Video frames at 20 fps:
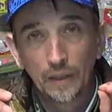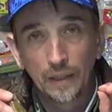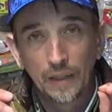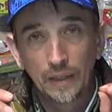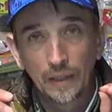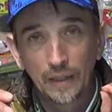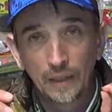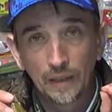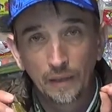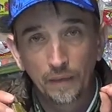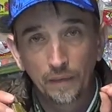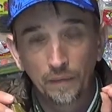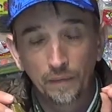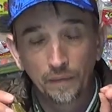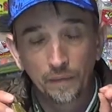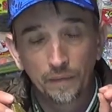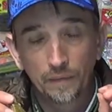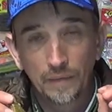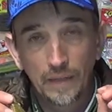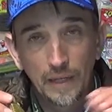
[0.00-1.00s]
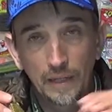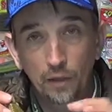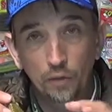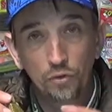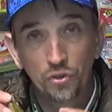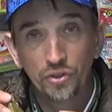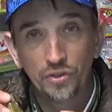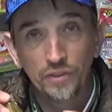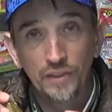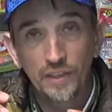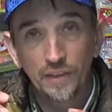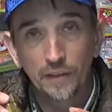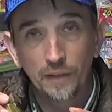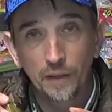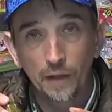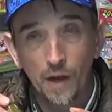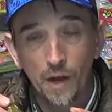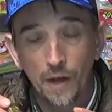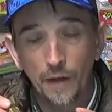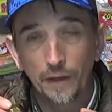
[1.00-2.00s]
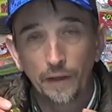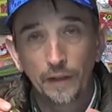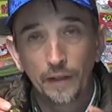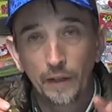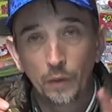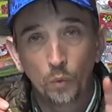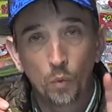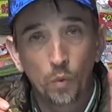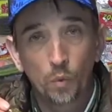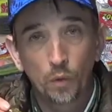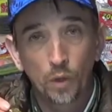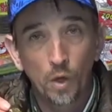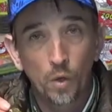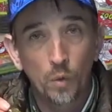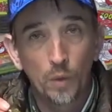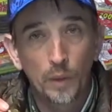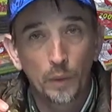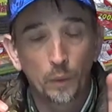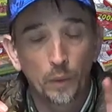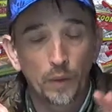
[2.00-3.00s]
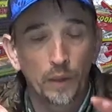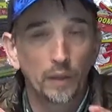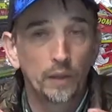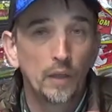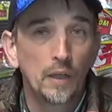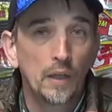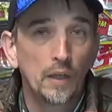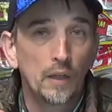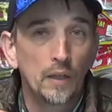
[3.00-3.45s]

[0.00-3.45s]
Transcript: and then he'll just sit there on it and he won't go anywhere.